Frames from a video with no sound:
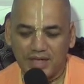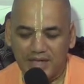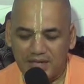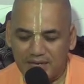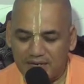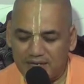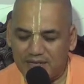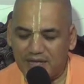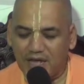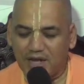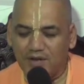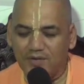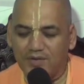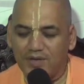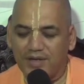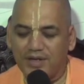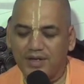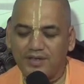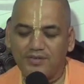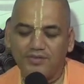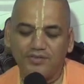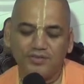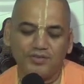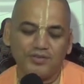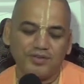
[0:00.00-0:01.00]

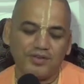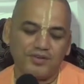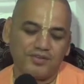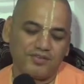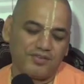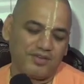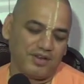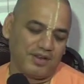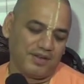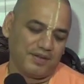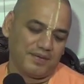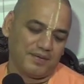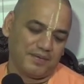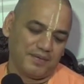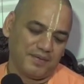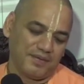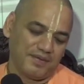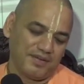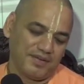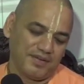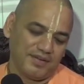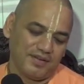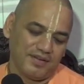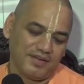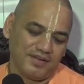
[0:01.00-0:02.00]
inconvenience to the tree.
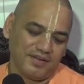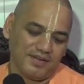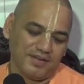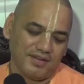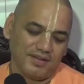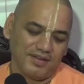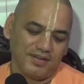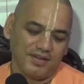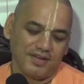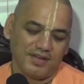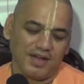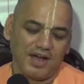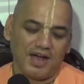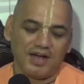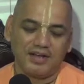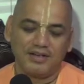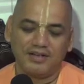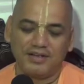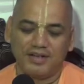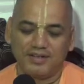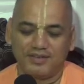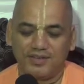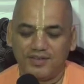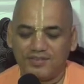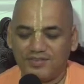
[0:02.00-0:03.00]

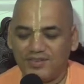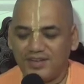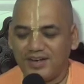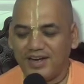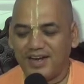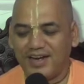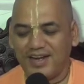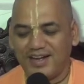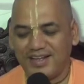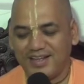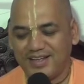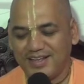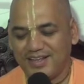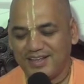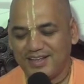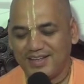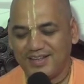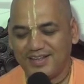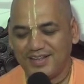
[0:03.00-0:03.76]
Unnecessarily,